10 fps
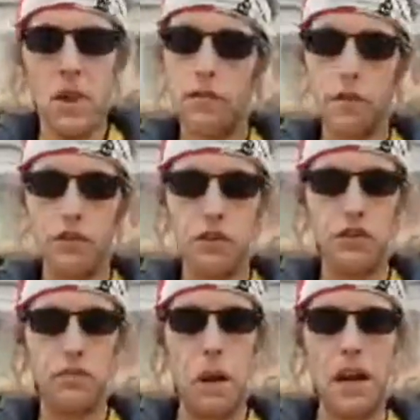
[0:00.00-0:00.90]
for
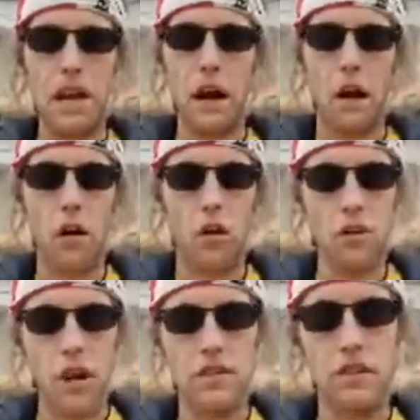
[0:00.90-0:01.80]
suspending our own
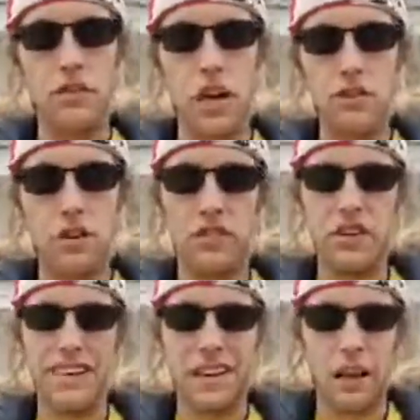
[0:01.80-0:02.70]
legislatures
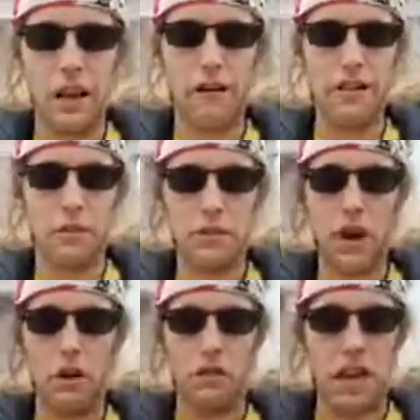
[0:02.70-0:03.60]
and declaring
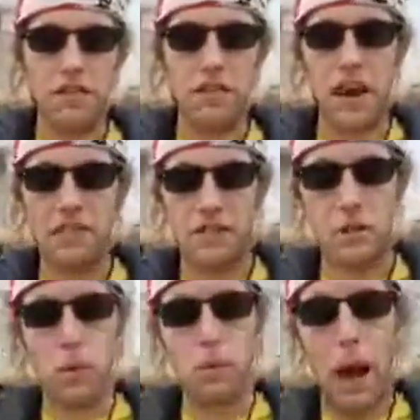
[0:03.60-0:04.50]
themselves
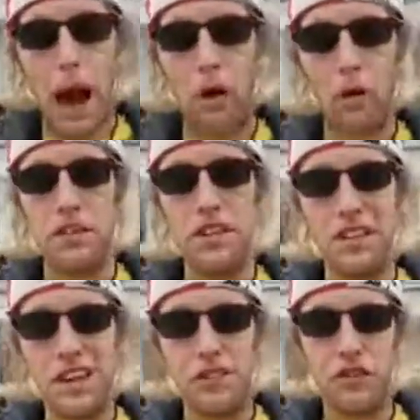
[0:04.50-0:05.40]
invested with power to
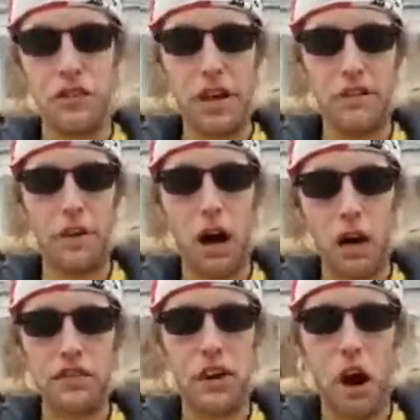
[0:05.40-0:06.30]
legislate for
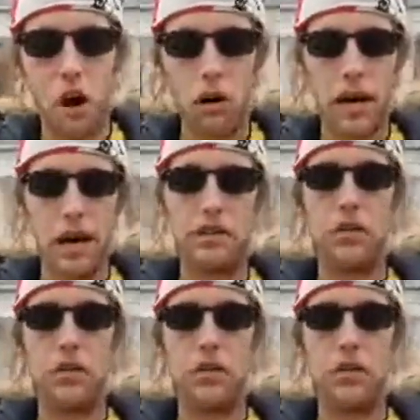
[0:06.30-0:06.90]
us in all cases